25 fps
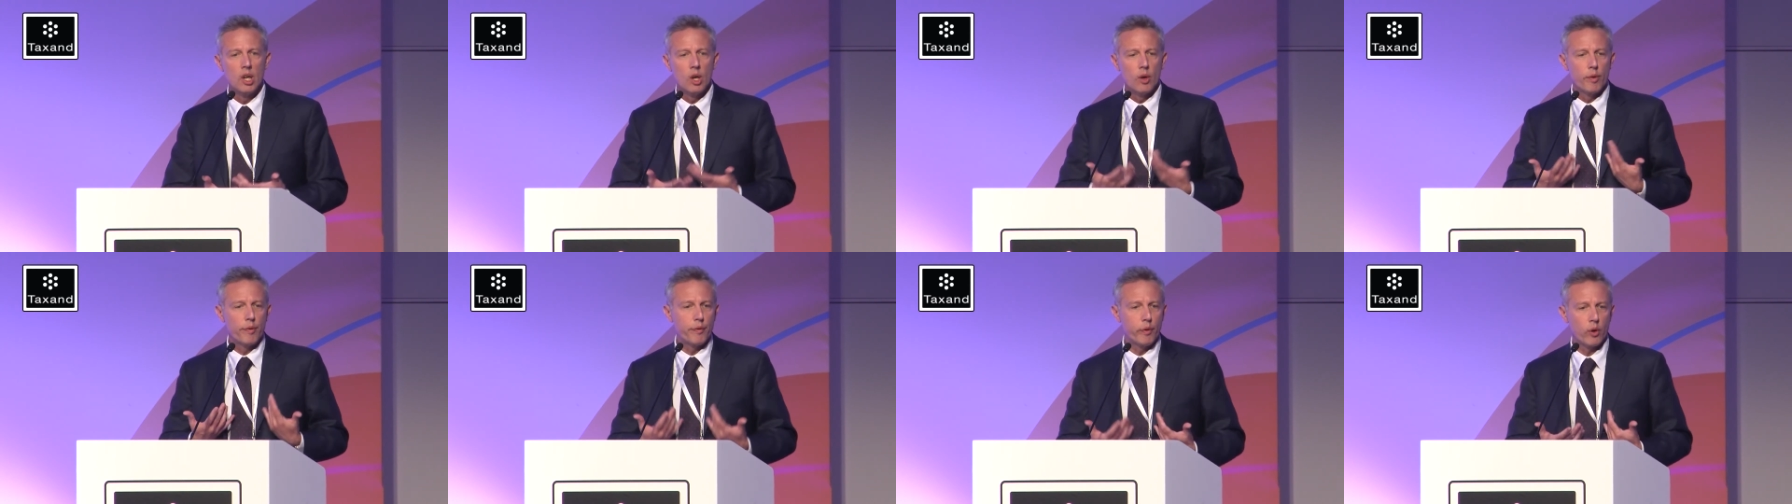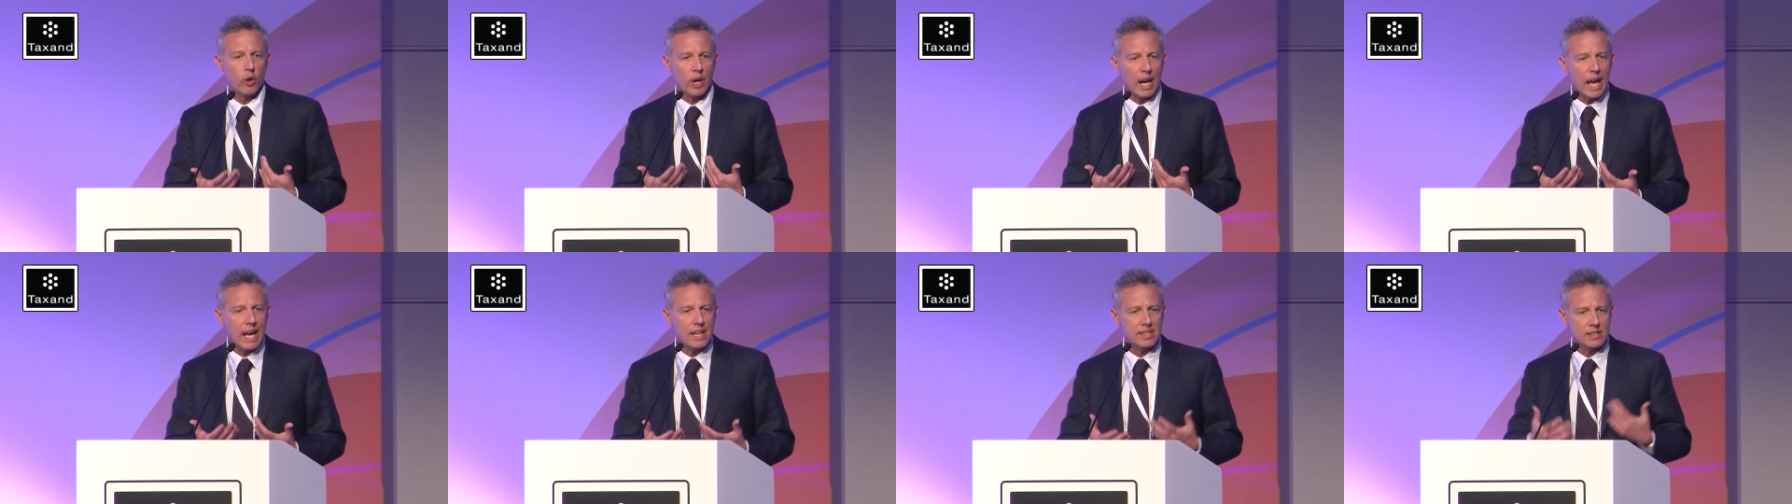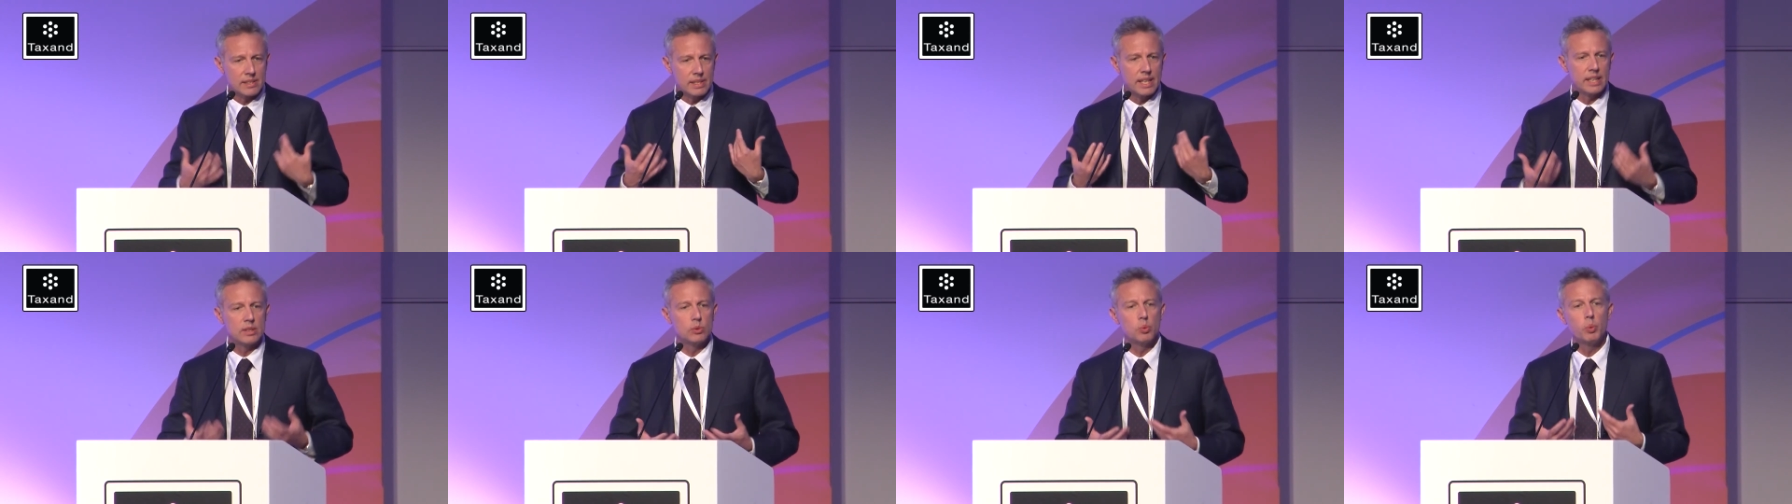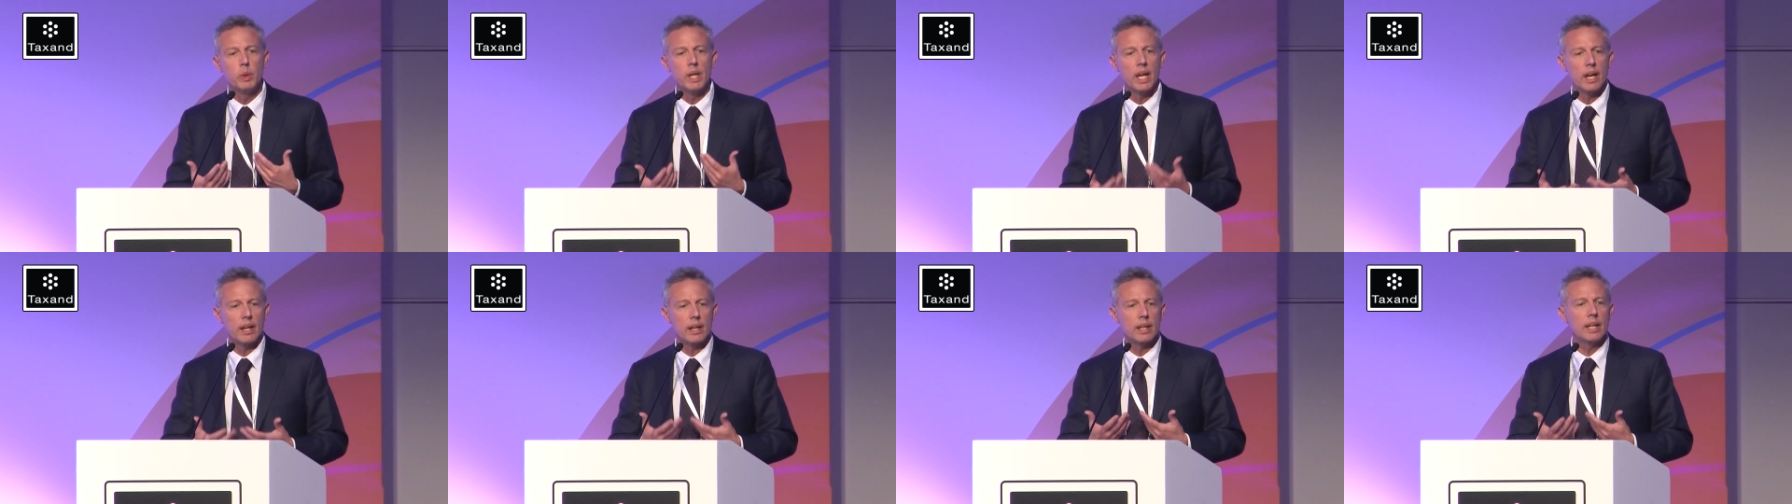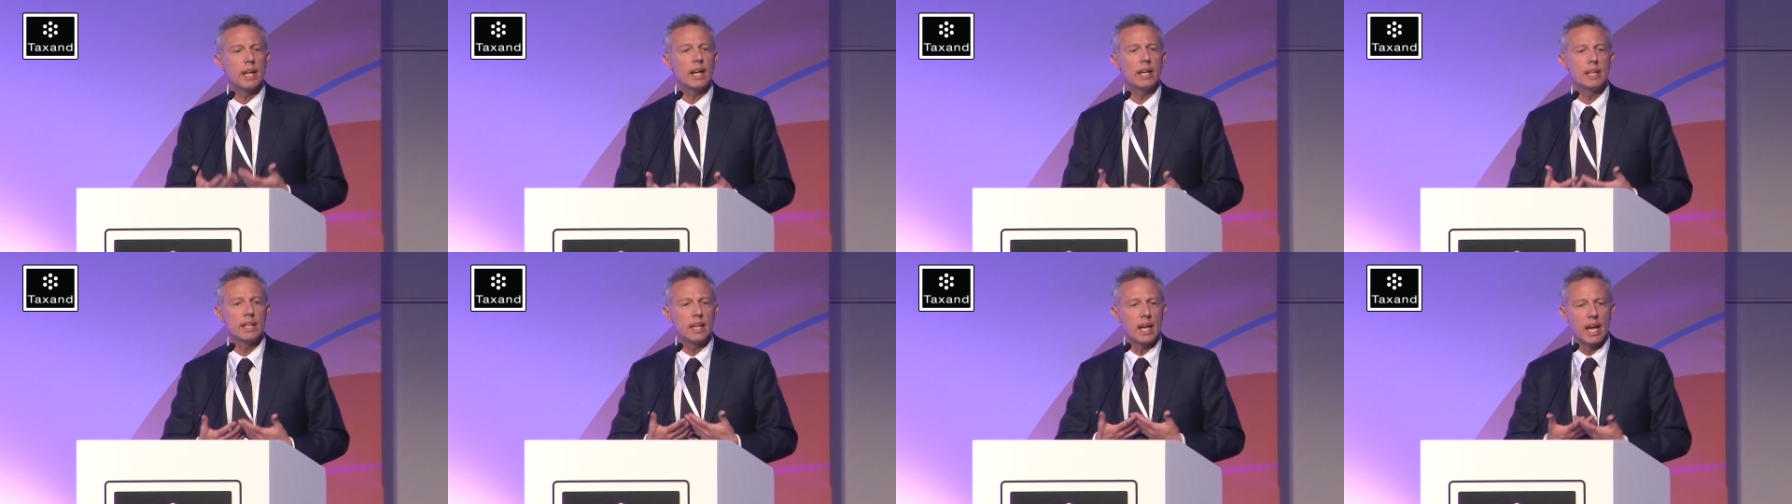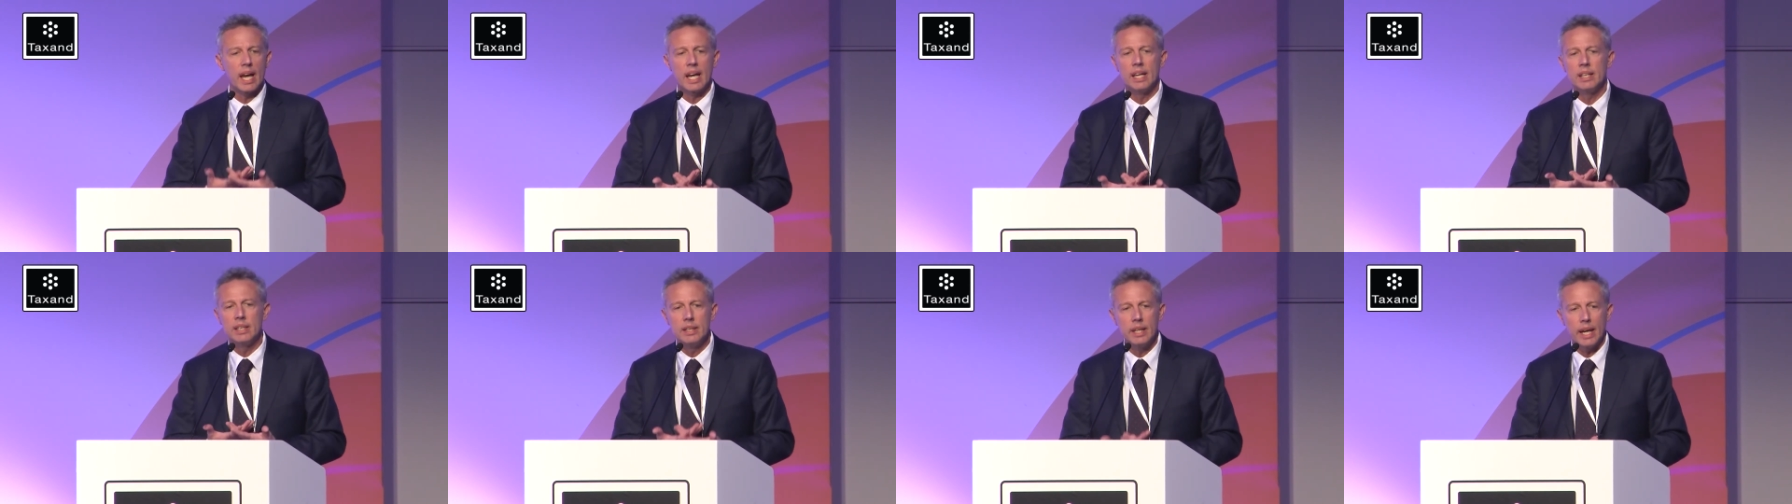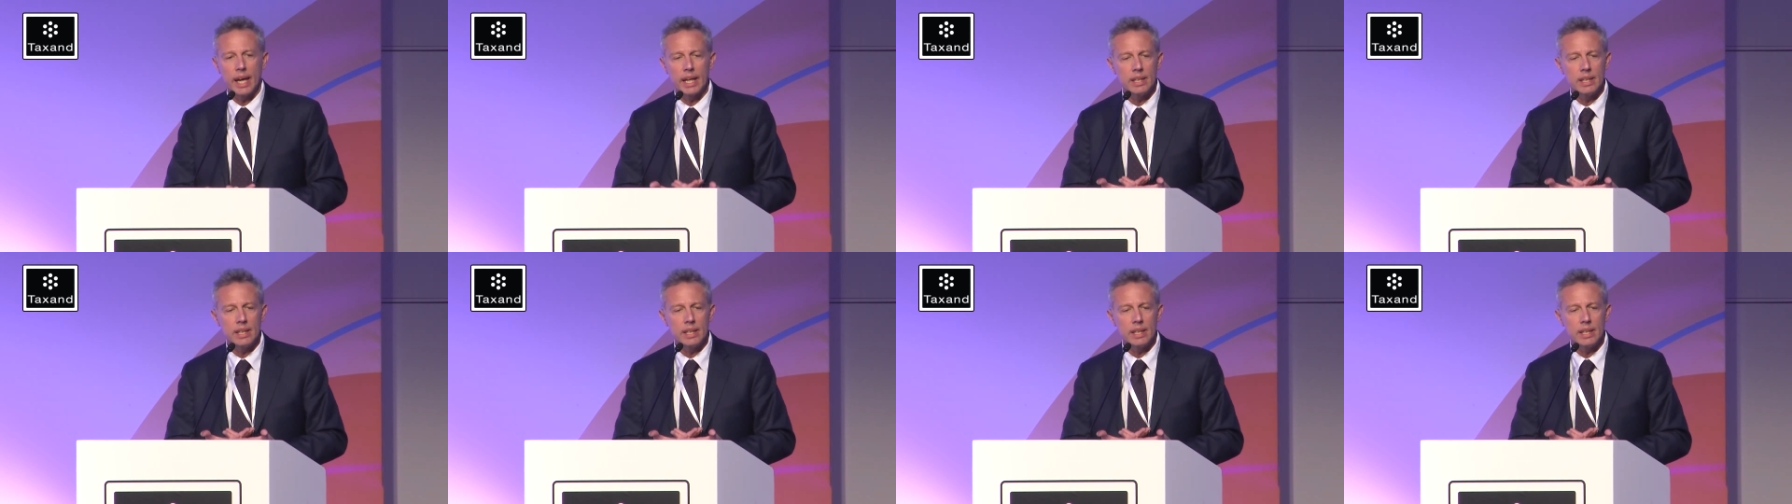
for us that we are really an